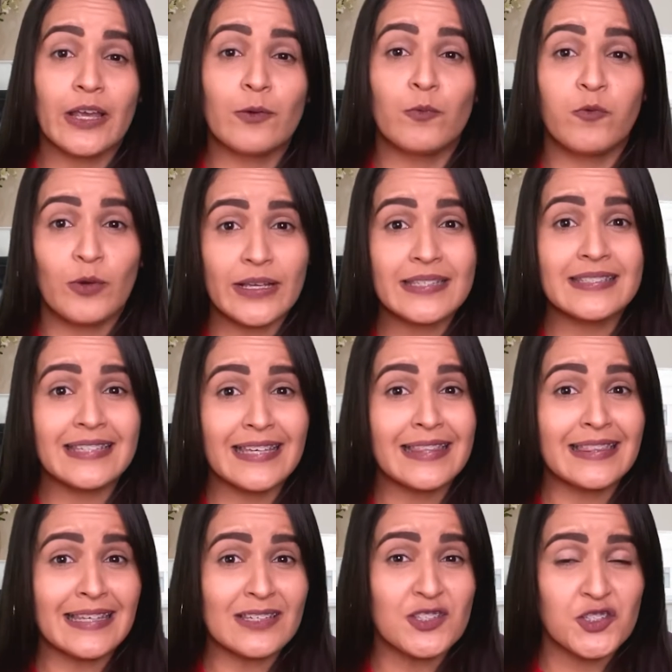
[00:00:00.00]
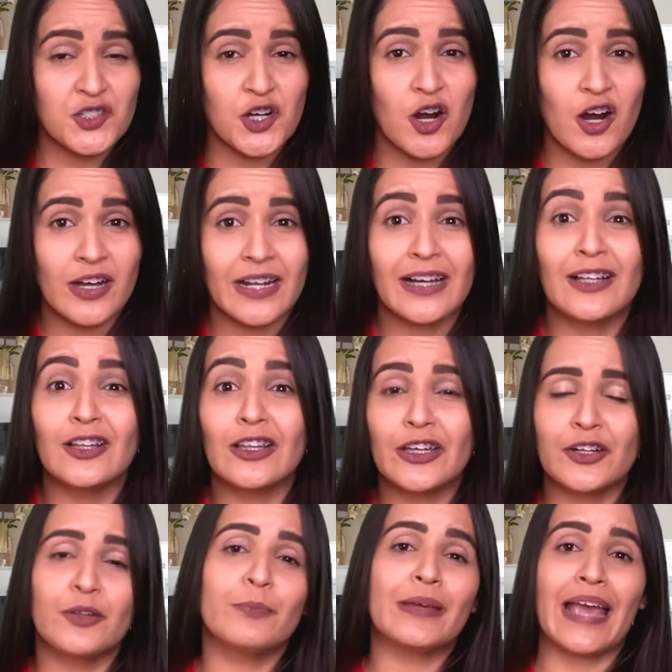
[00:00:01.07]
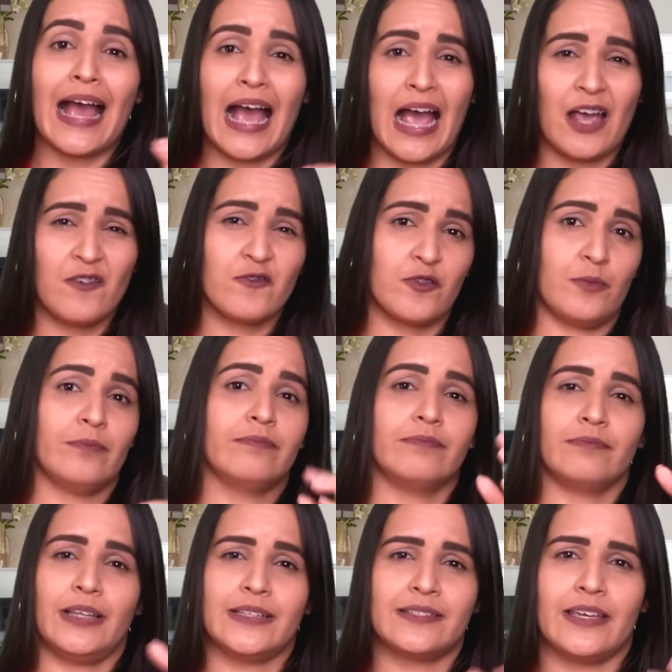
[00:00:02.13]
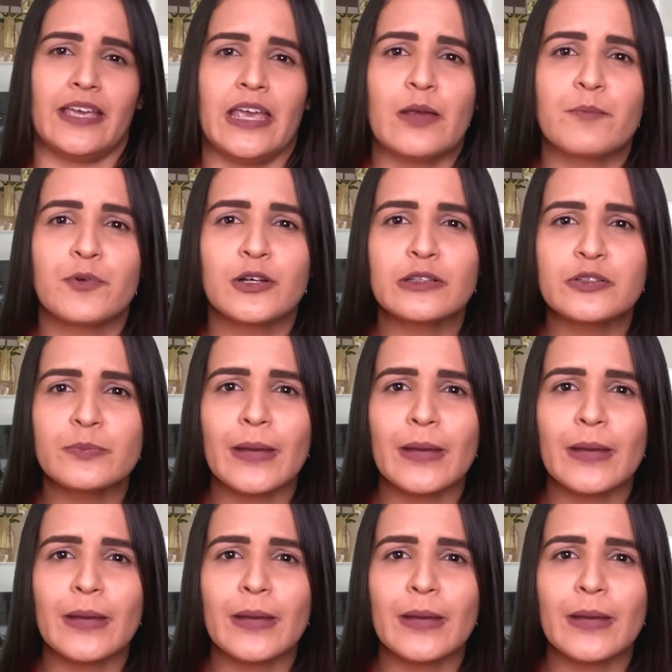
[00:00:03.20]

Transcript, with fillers: if we see this chart a little behind from, let's say, April to